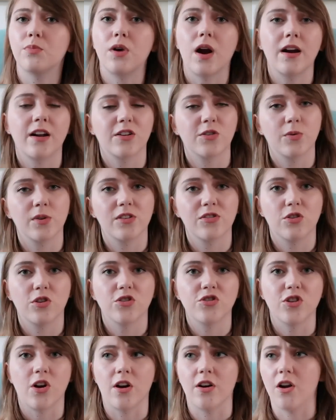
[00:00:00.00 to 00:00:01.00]
product
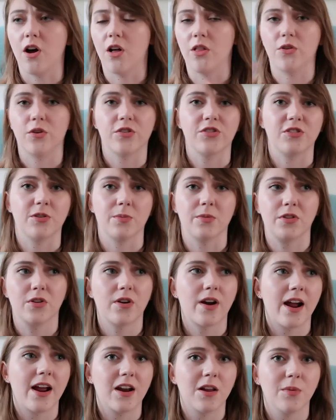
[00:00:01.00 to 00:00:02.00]
research on other
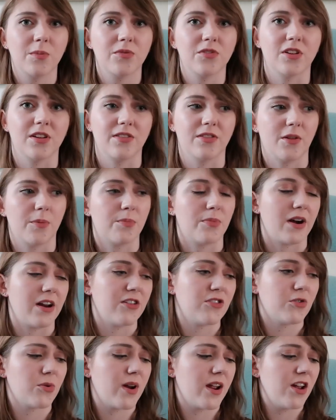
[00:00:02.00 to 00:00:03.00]
similar items in the
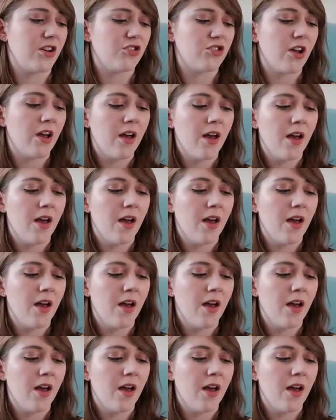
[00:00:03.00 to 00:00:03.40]
price range,